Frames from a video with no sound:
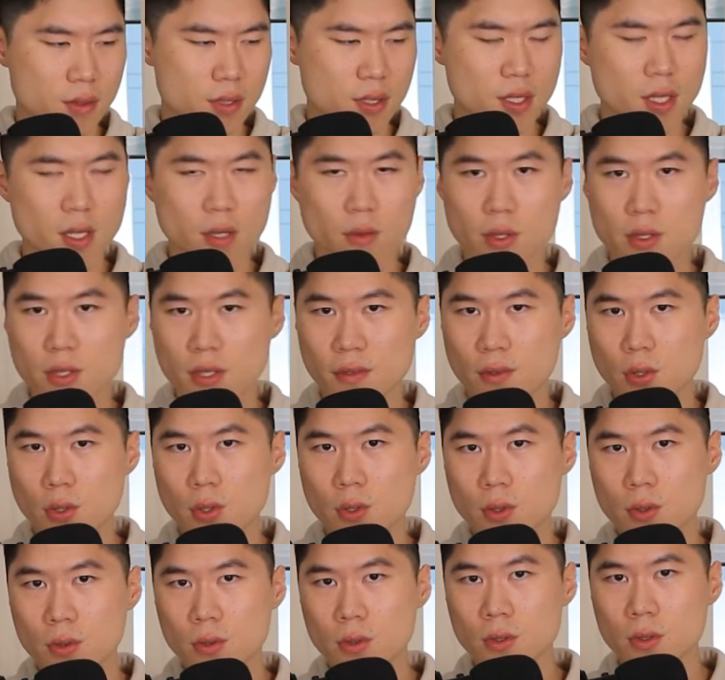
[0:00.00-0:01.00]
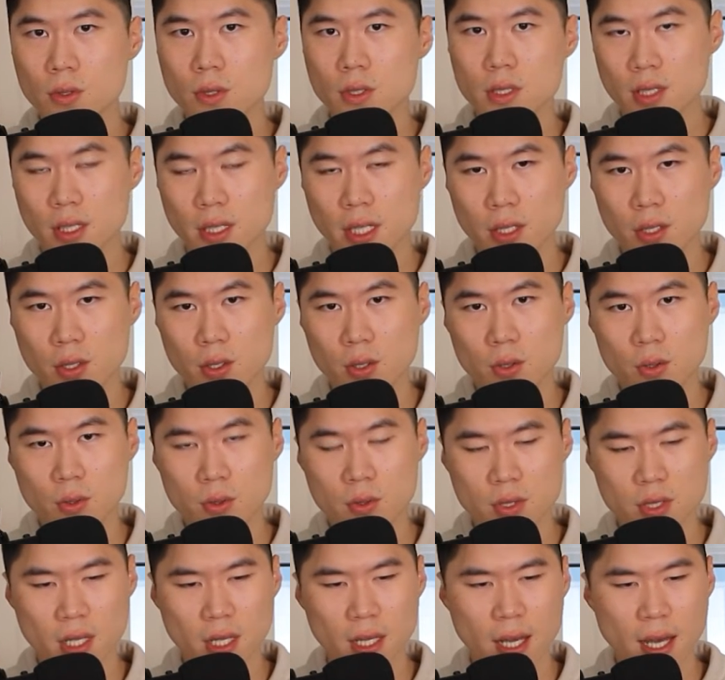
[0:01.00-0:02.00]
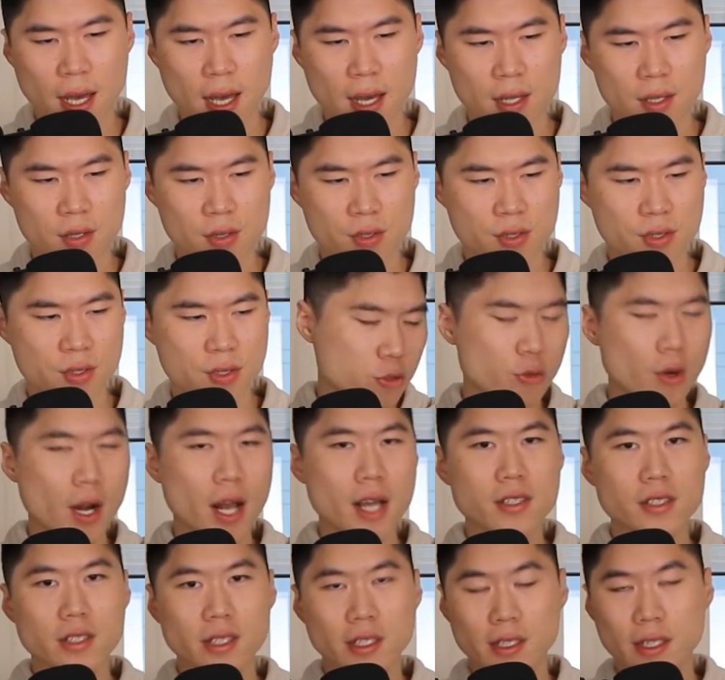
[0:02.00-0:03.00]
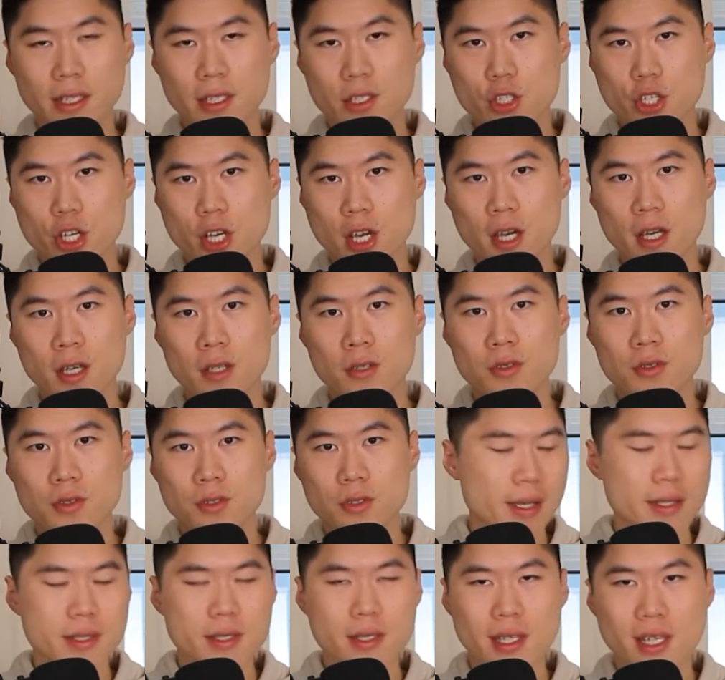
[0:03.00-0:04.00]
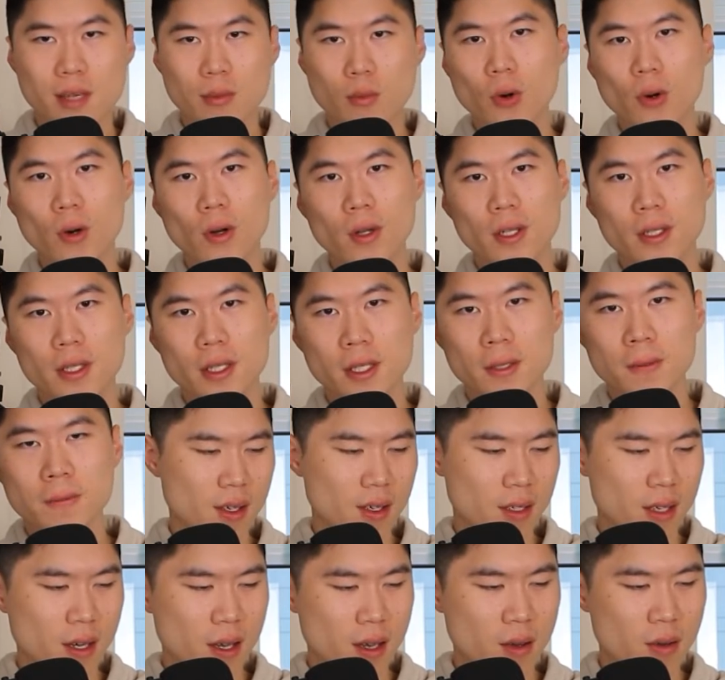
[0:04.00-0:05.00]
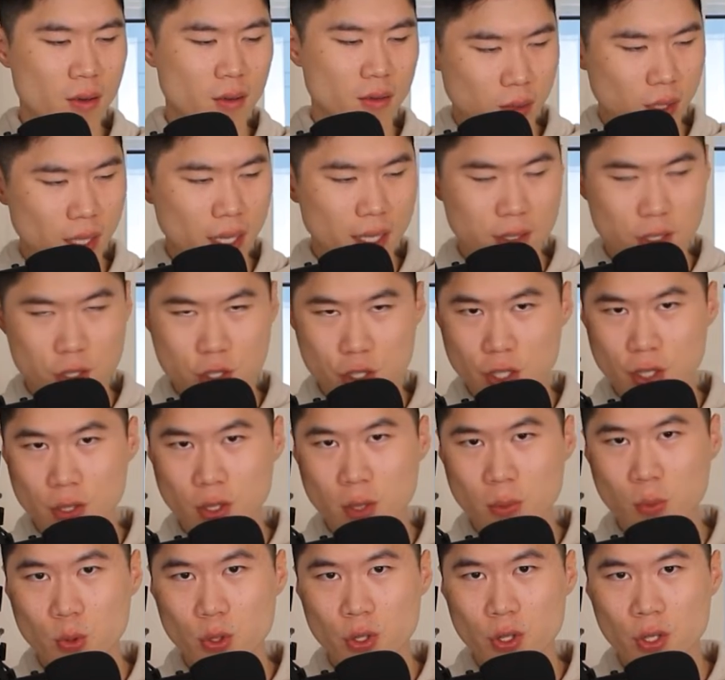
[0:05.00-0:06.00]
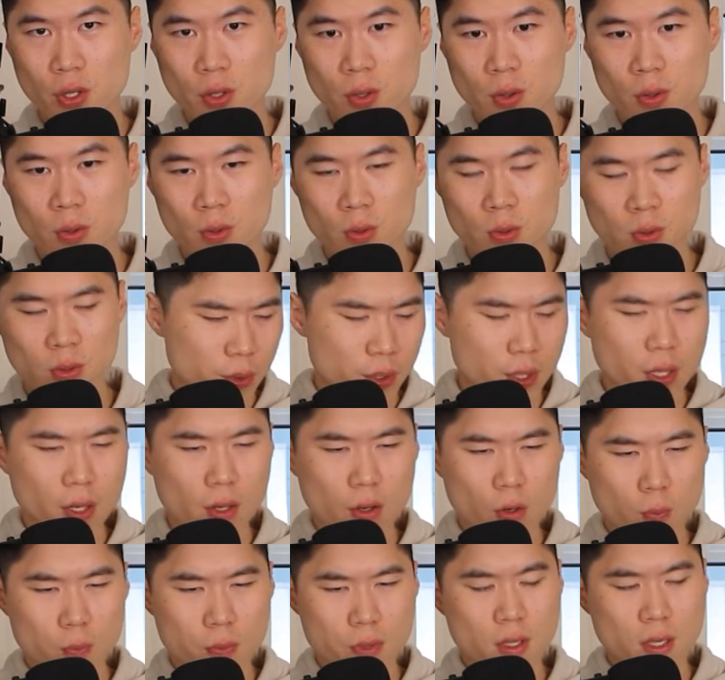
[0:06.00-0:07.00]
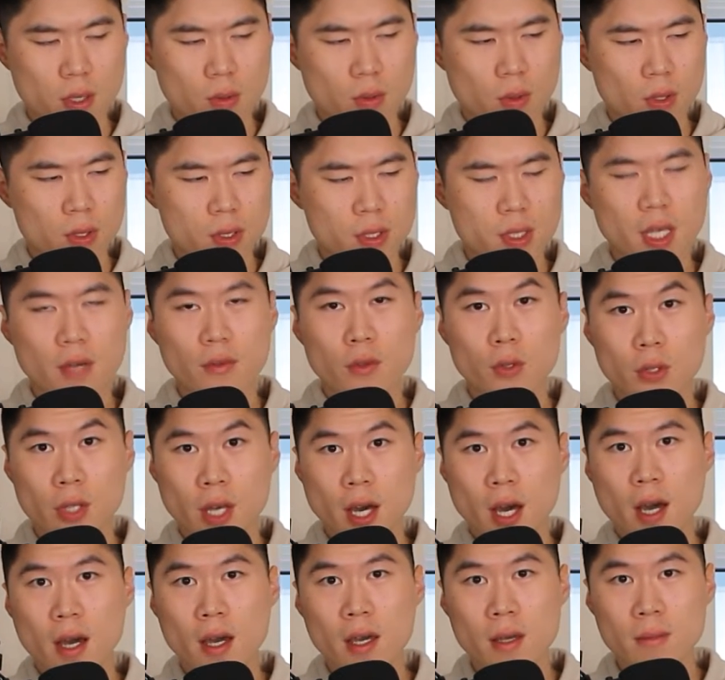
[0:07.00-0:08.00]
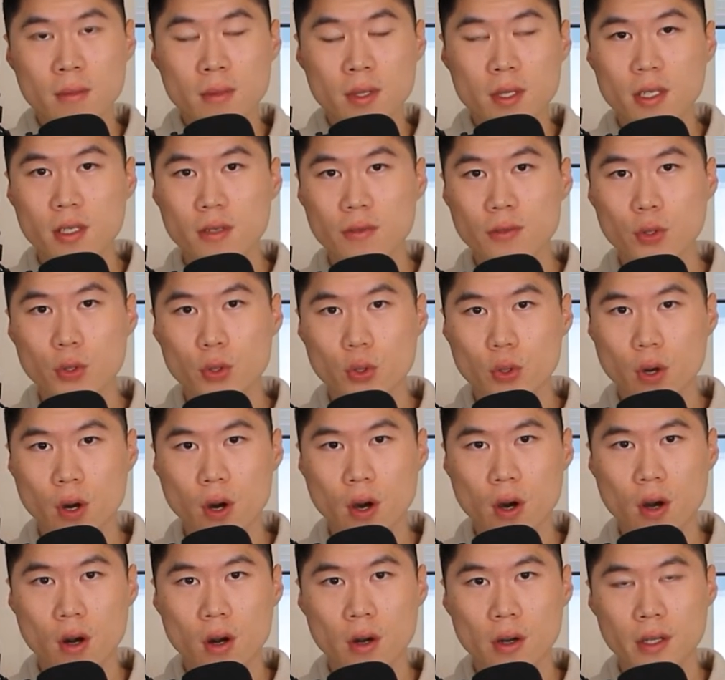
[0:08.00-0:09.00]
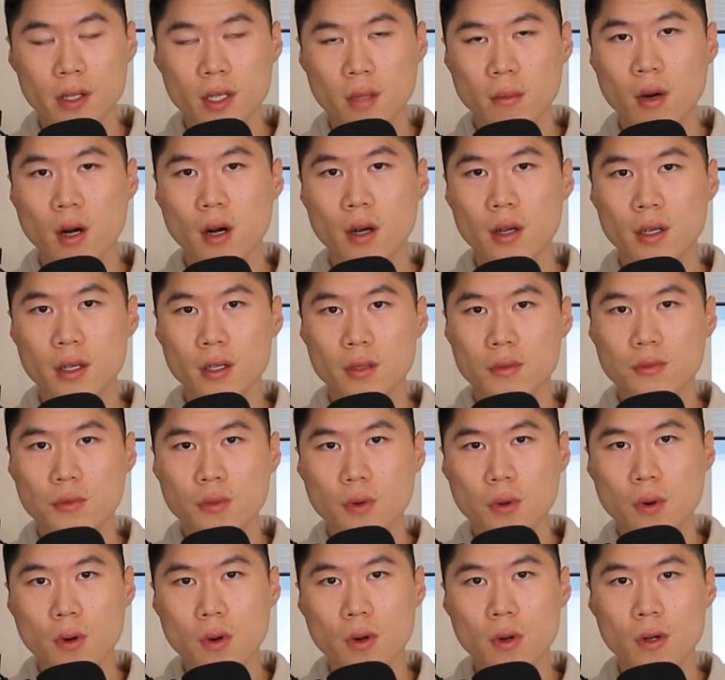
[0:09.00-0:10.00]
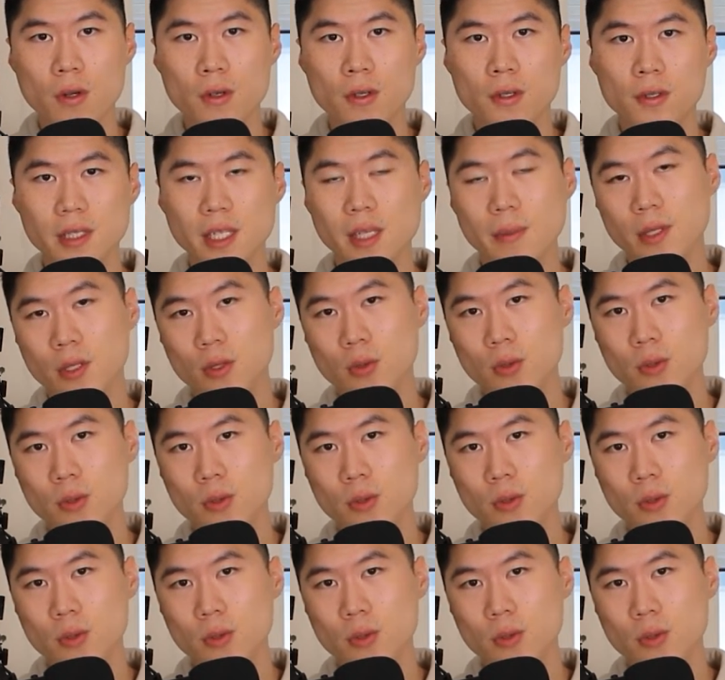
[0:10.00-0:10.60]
series of tools that I use that has drastically changed my sleep quality. And I would like to share them with you with the hope it will save you time if you are in the market for sleeping